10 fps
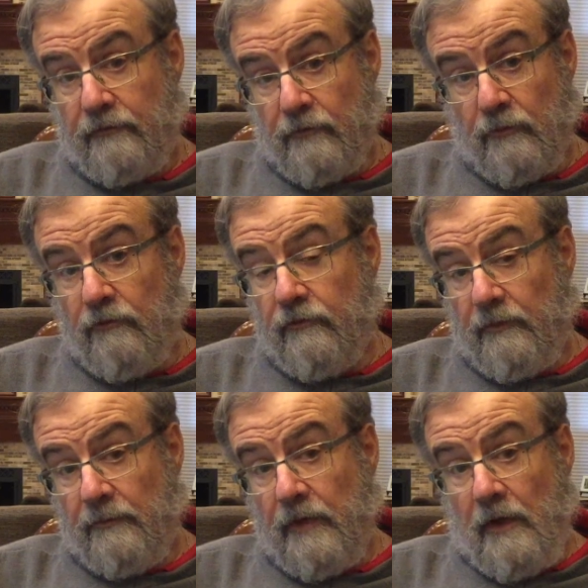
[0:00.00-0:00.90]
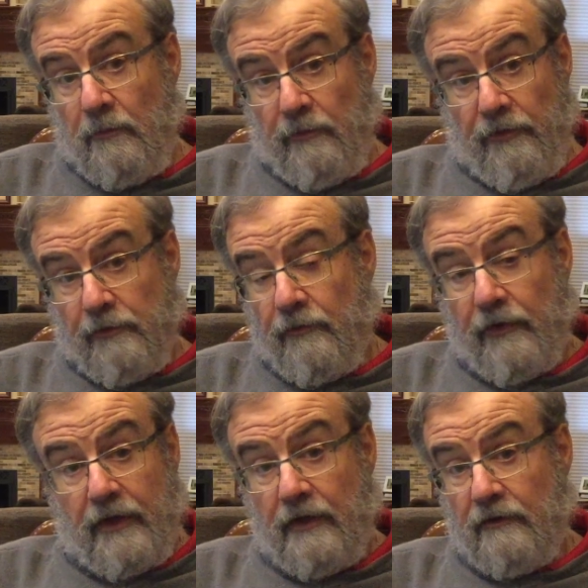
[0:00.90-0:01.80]
Jerusalem when the northern
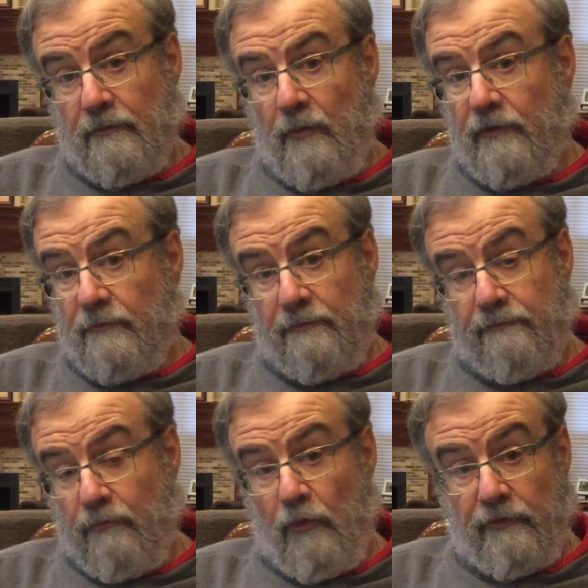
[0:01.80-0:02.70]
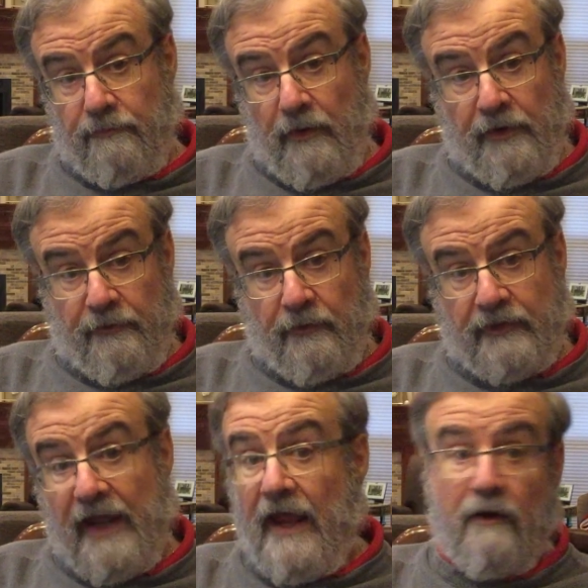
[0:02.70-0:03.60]
kingdom was under
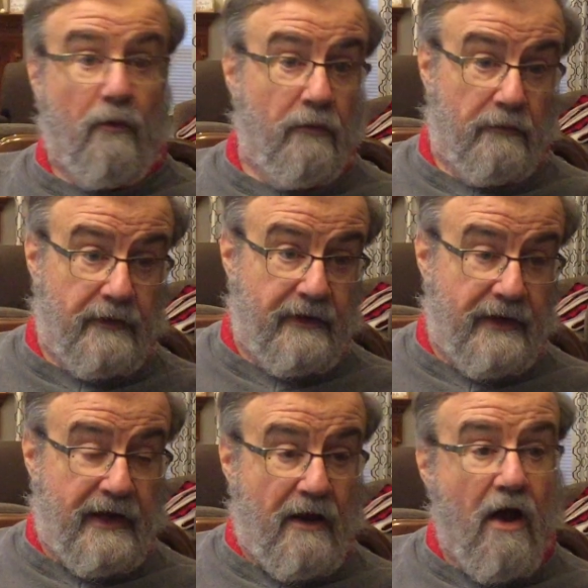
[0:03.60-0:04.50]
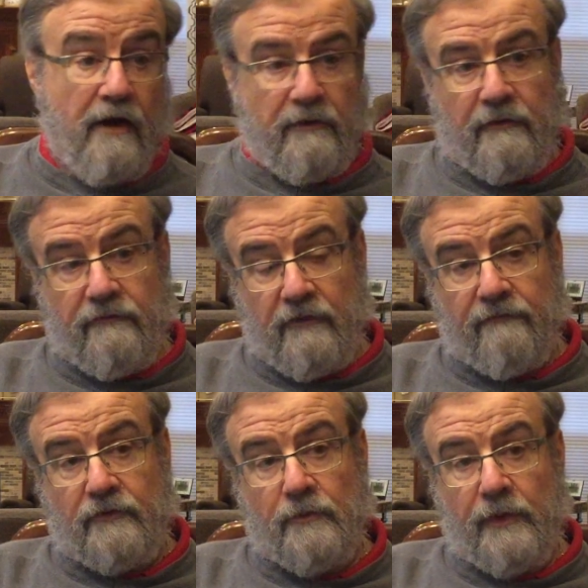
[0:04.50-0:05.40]
attack or conquered in
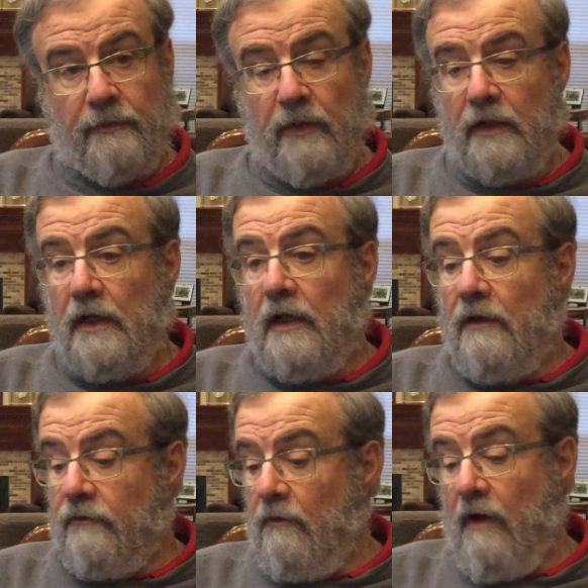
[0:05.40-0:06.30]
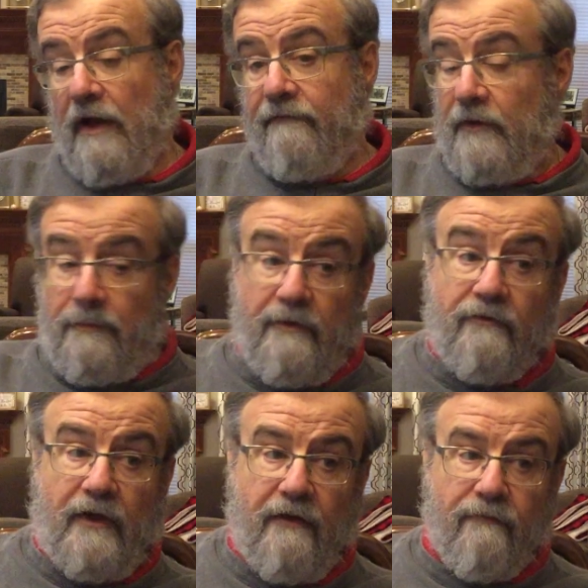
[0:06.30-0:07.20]
721. So a lot of it
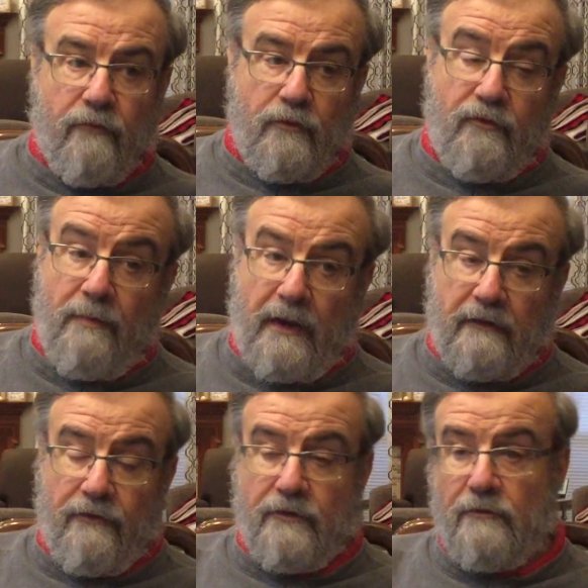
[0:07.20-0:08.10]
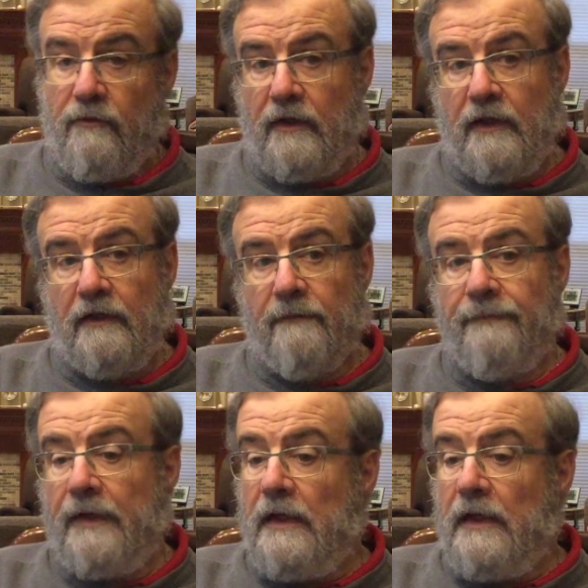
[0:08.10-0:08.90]
appears to have roots back in the northern kingdom.